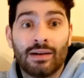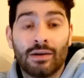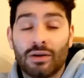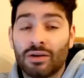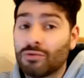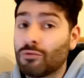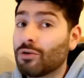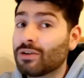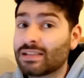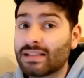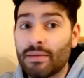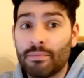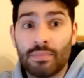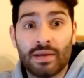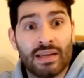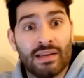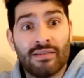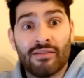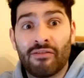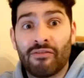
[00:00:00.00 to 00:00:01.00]
What's it
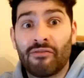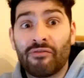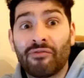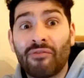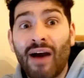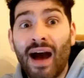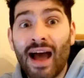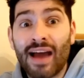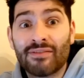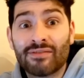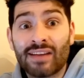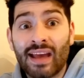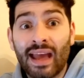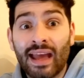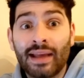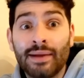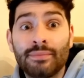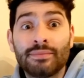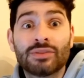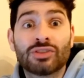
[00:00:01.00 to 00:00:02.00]
been? 5
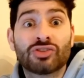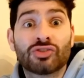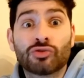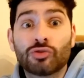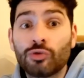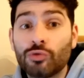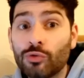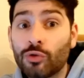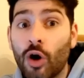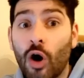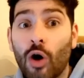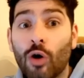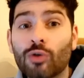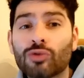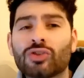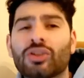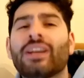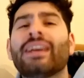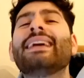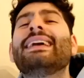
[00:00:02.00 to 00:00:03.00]
games, 2
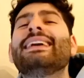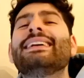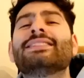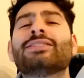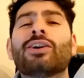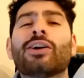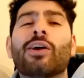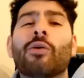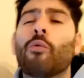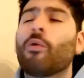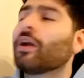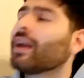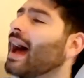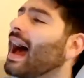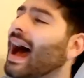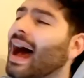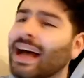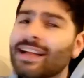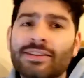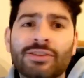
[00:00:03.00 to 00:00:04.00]
goals. He's going to want to
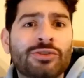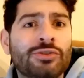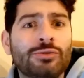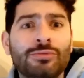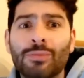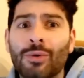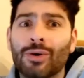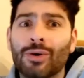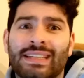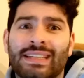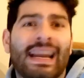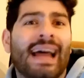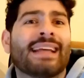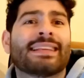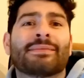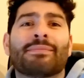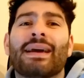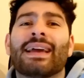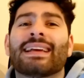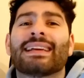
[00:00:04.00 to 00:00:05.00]
add 2 more to to
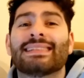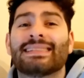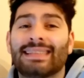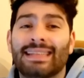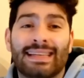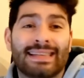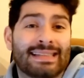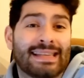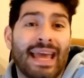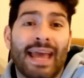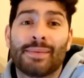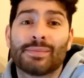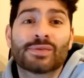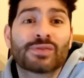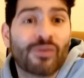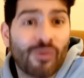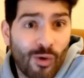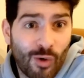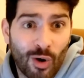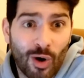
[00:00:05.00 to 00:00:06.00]
make it 6 games,
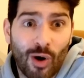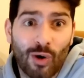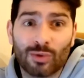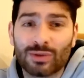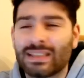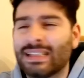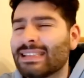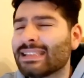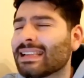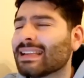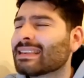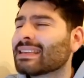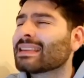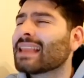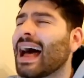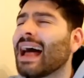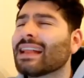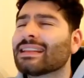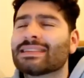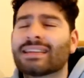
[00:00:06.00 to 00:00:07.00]
4 goals. He's
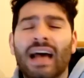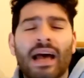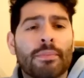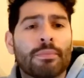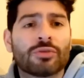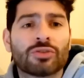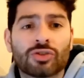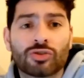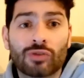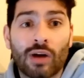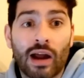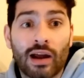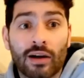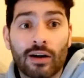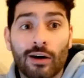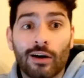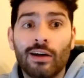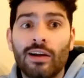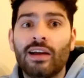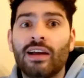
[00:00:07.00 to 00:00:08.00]
that type of striker.
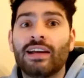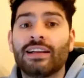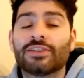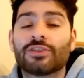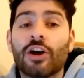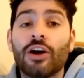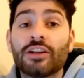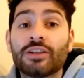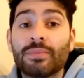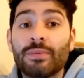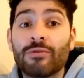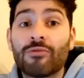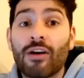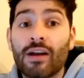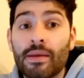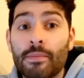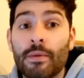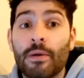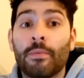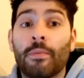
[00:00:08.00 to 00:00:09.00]
He's going to be
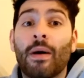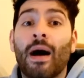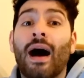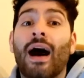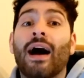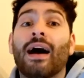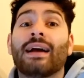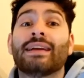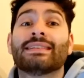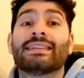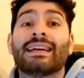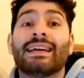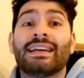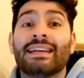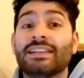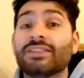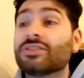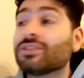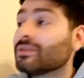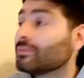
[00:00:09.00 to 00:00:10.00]
running behind.
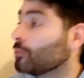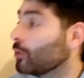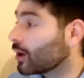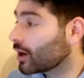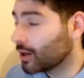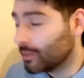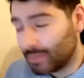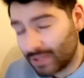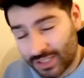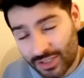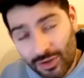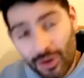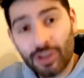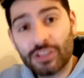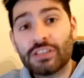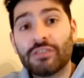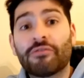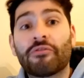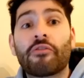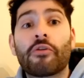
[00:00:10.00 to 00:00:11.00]
We're going to be
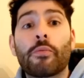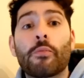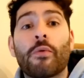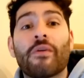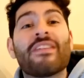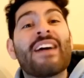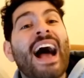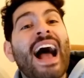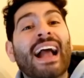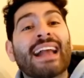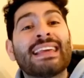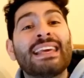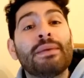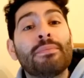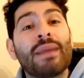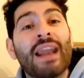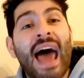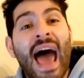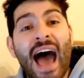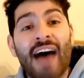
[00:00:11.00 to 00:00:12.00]
searching for him with Hakim
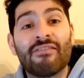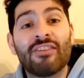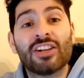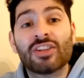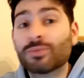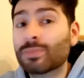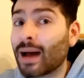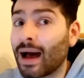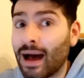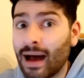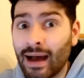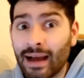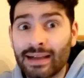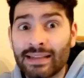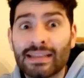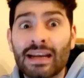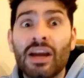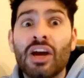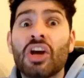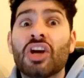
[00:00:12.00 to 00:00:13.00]
and Havertz behind.
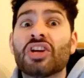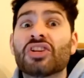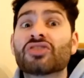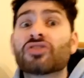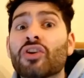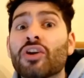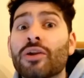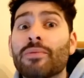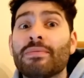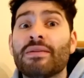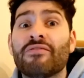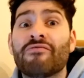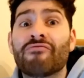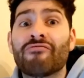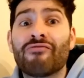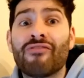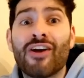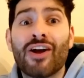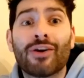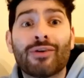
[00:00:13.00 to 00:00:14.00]
He's going to be
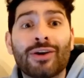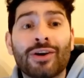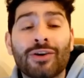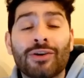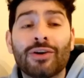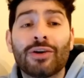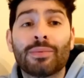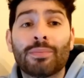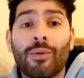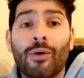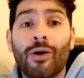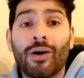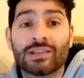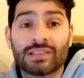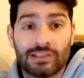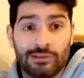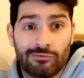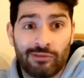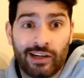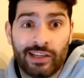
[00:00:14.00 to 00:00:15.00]
very good
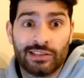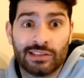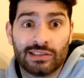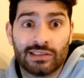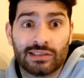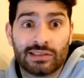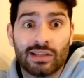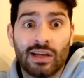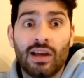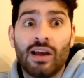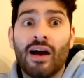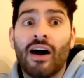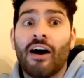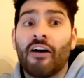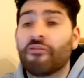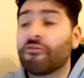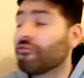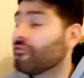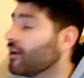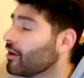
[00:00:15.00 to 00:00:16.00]
passing ranges.
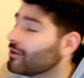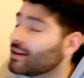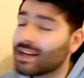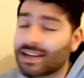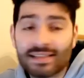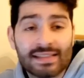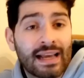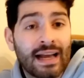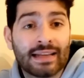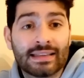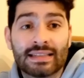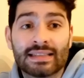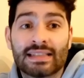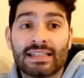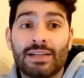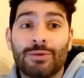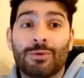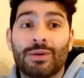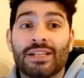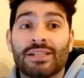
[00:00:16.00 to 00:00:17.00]
I'm very excited to see
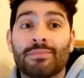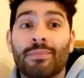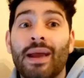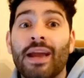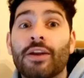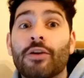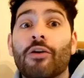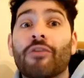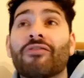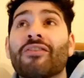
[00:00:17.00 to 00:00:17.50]
what he's made of.